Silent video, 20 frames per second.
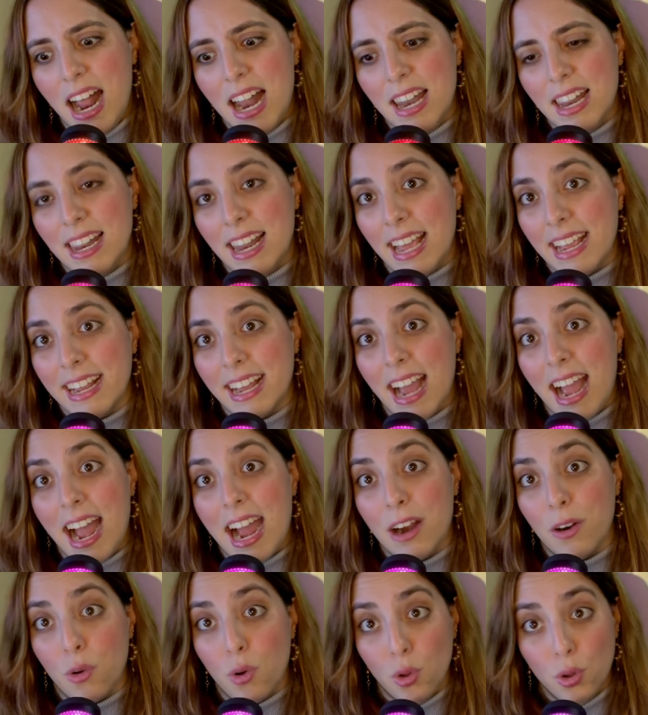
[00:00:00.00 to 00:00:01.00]
like
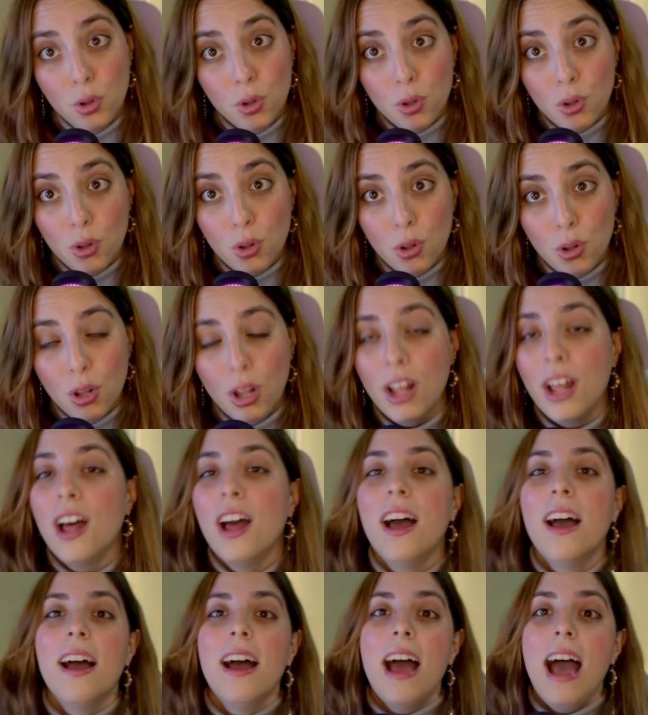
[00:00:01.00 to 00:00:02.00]
at all
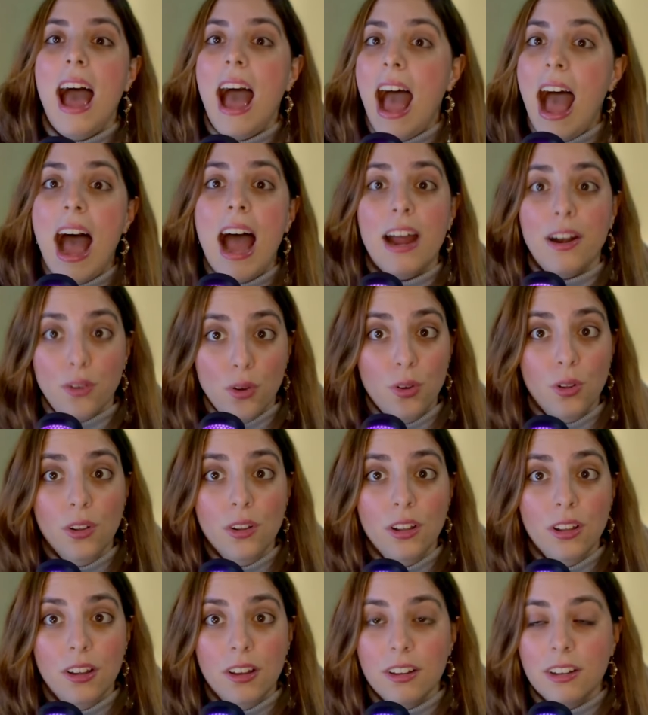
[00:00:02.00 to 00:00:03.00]
at
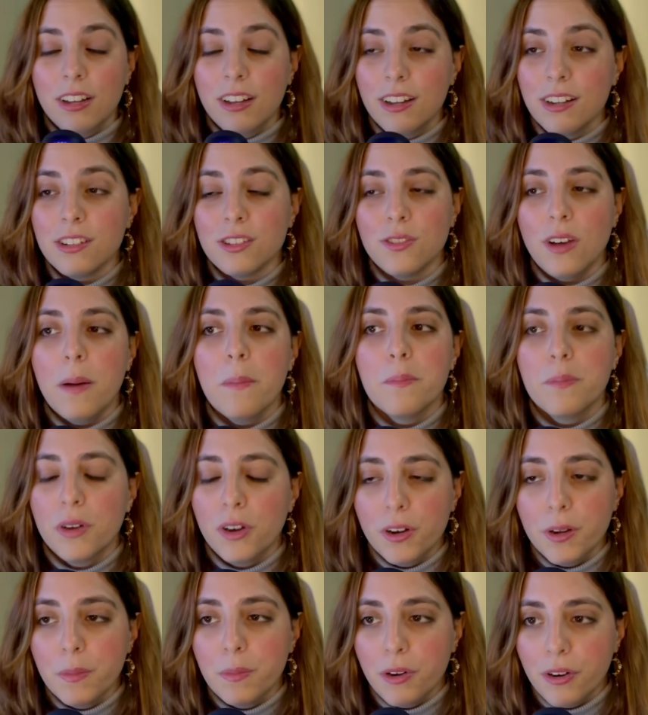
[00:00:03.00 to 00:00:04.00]
all. So I'm
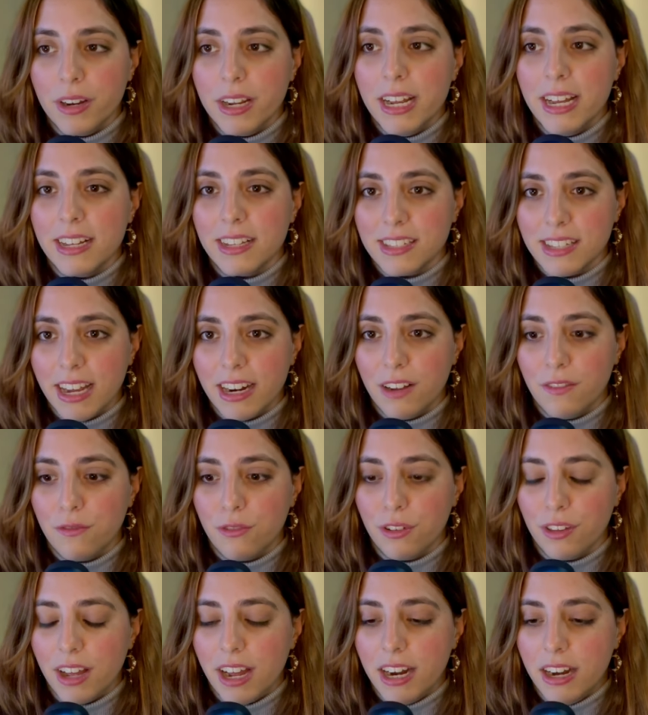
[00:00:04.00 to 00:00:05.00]
very, very excited
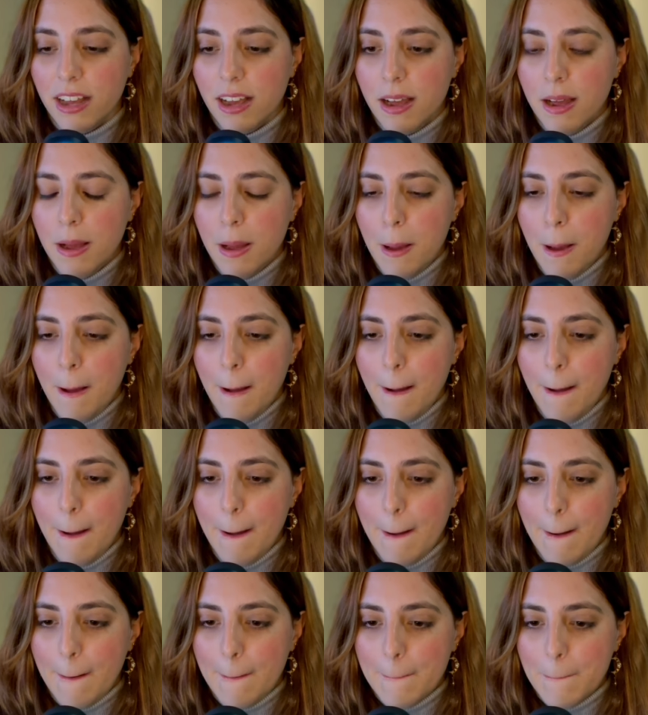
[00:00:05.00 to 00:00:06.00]
for that.
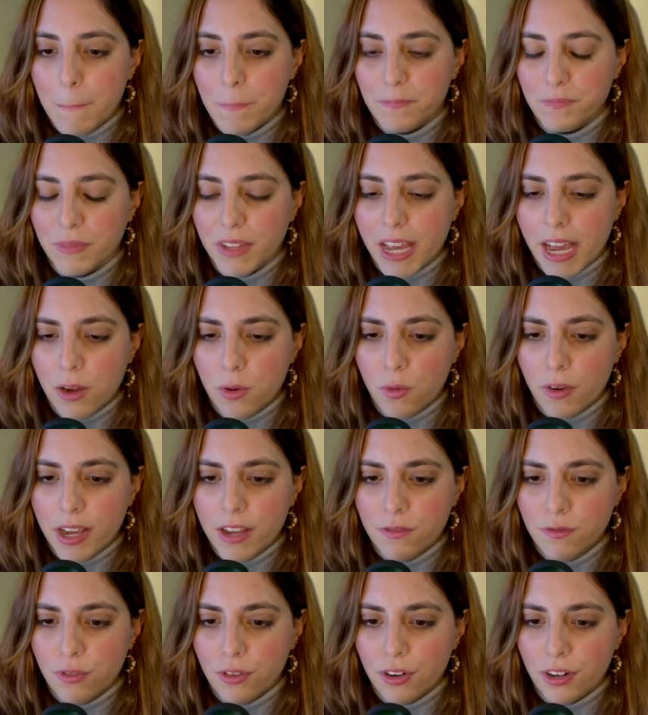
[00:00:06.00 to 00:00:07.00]
Um, can't
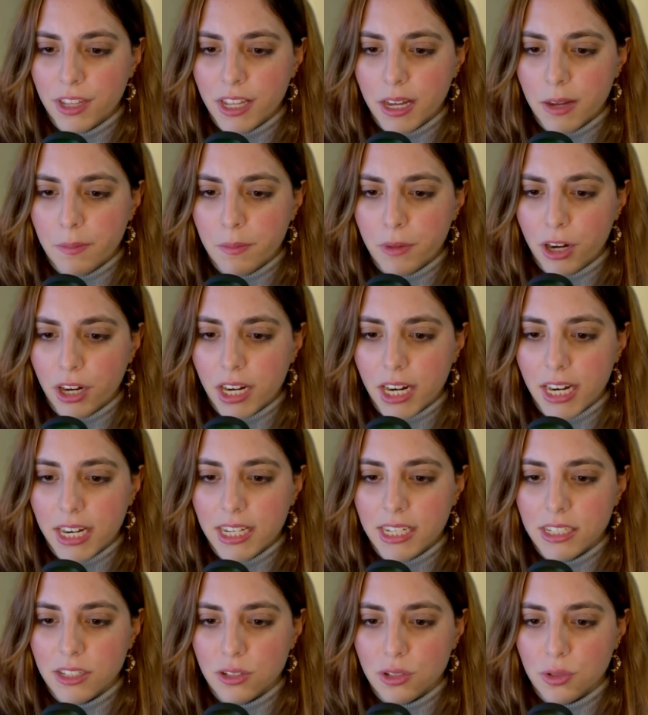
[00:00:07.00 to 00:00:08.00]
wait for the
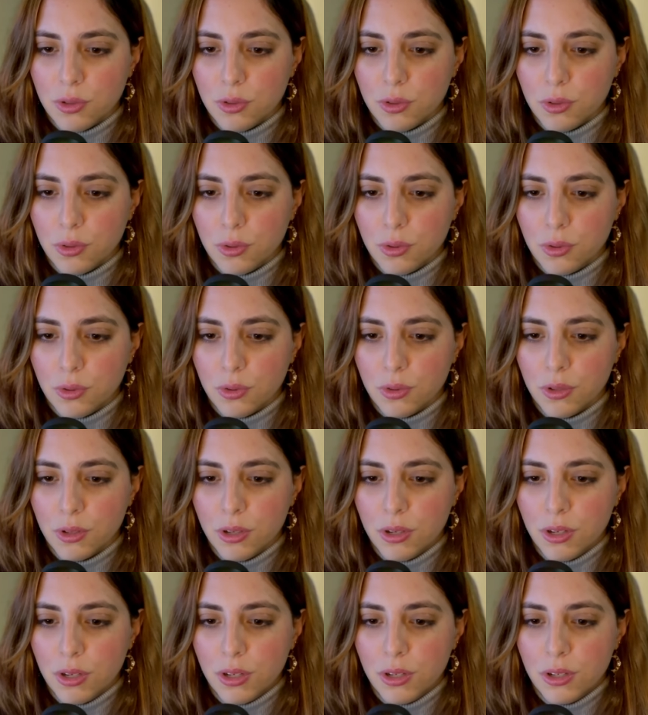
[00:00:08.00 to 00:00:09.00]
marketing to,
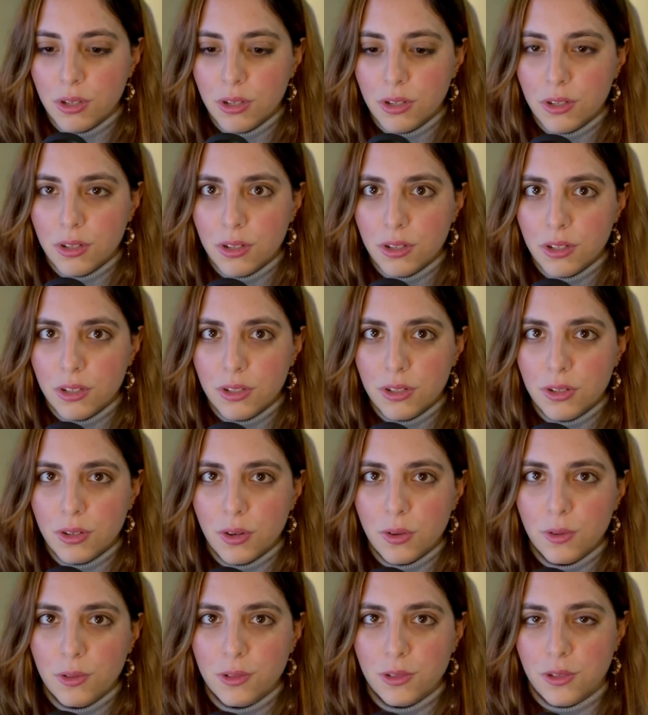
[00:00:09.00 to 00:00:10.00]
you
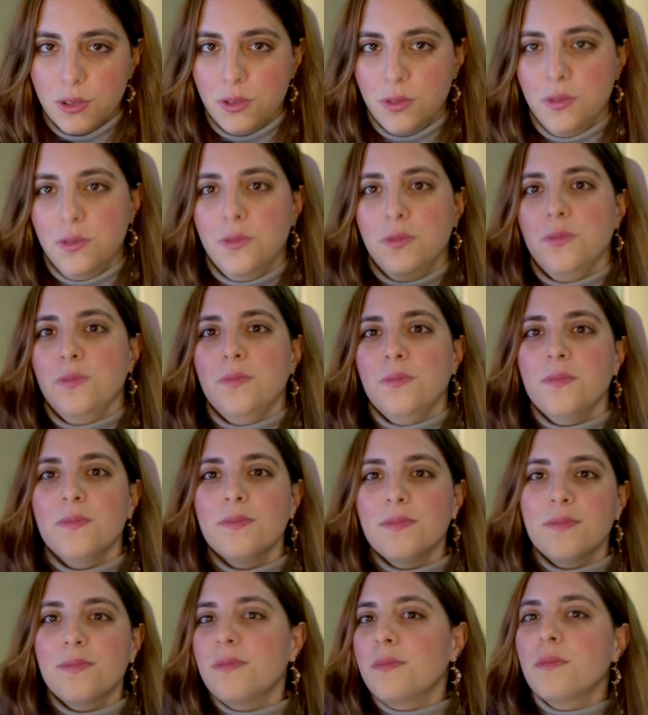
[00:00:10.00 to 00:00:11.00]
know, to
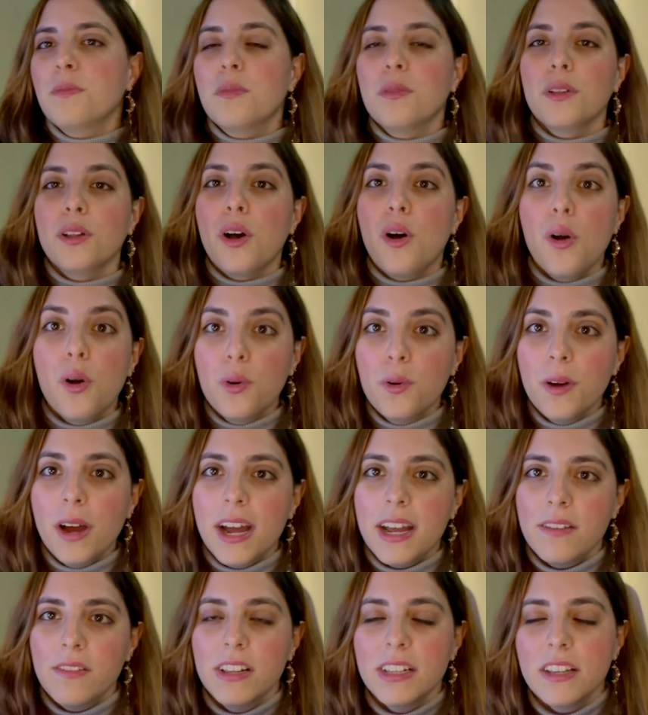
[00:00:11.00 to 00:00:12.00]
blow.
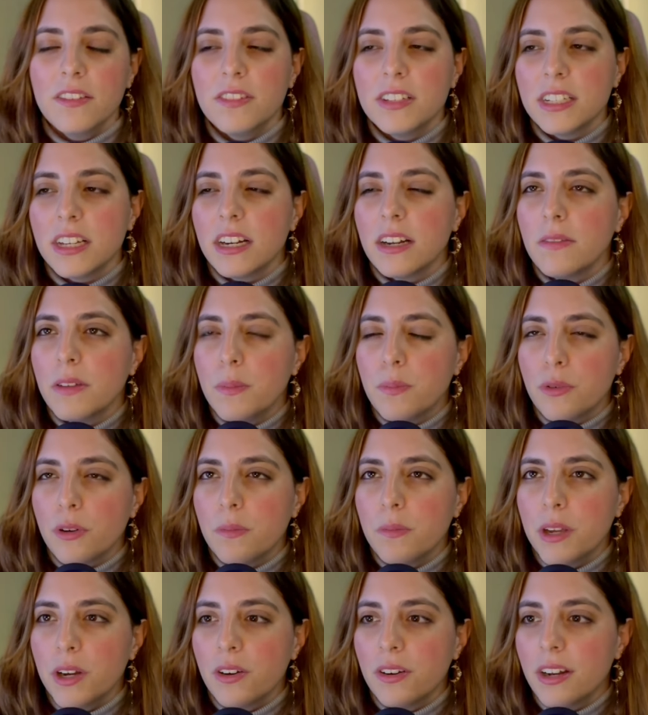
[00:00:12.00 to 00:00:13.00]
I believe it's gonna be
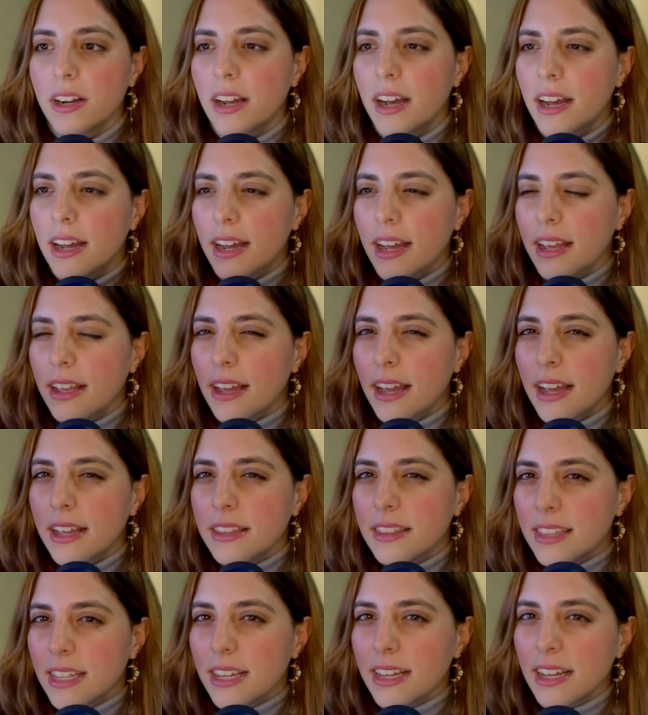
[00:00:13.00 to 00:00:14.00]
premiered, I, I
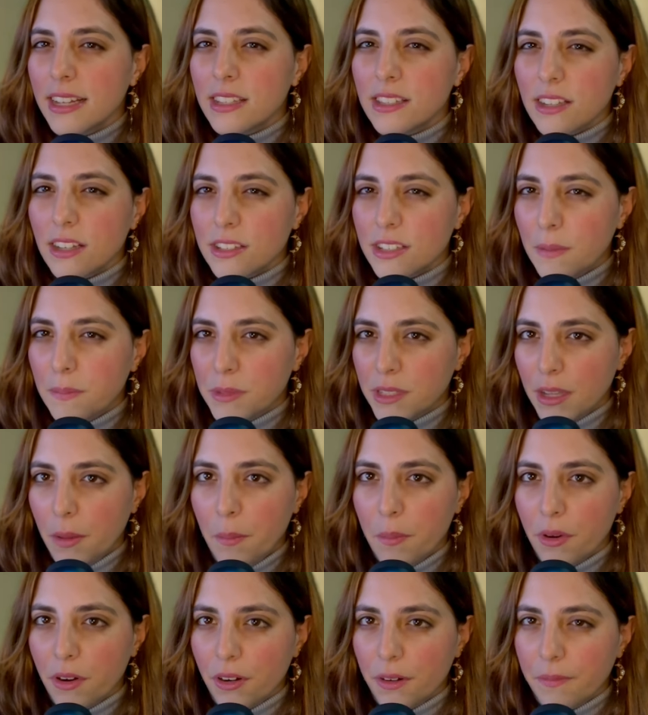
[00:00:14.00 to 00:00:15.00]
think I saw
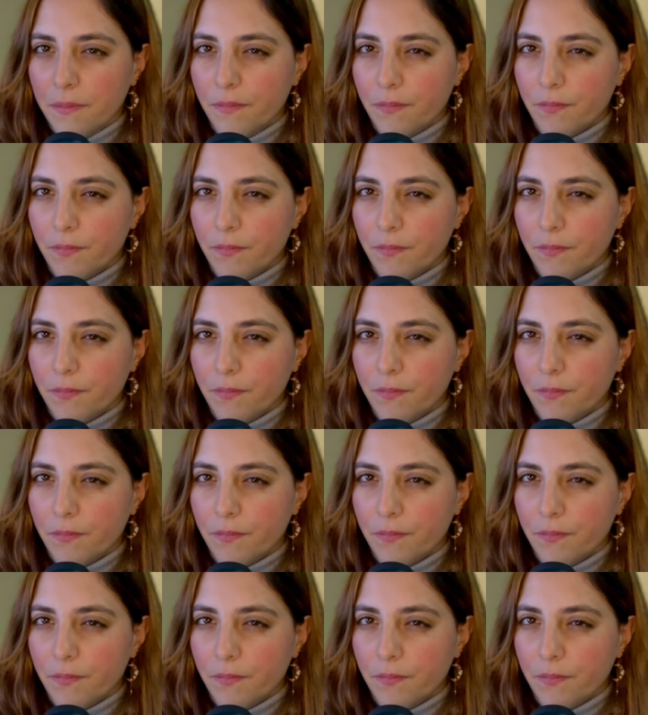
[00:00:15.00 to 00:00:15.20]
September,